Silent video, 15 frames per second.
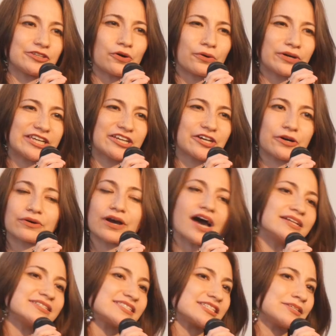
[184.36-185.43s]
your ego
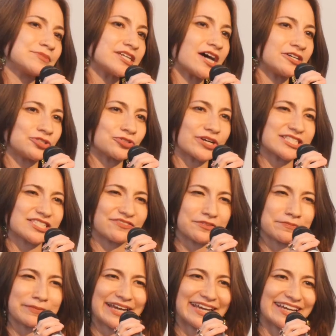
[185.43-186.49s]
can't seem to undress
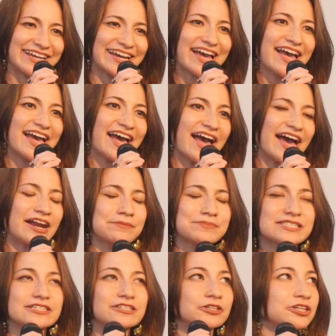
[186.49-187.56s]
for me. And I'm
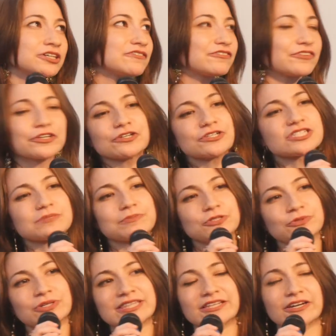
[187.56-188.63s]
still confused
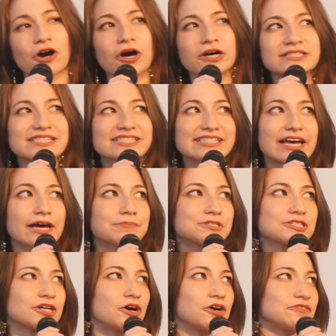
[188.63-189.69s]
between the
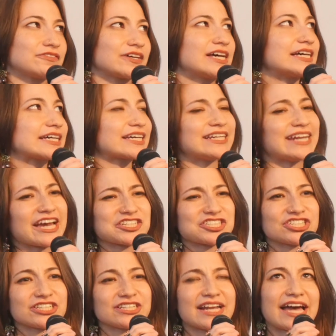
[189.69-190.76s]
concept of
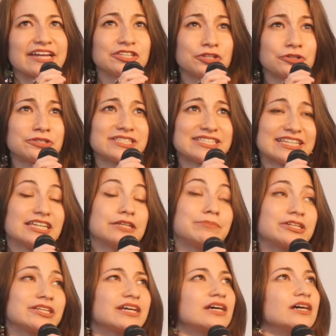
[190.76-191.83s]
connection and unity,
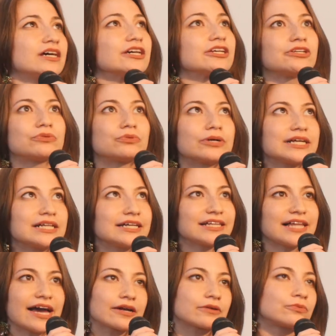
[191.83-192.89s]
but you really
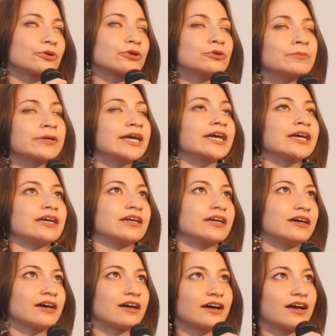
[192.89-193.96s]
like Rumi.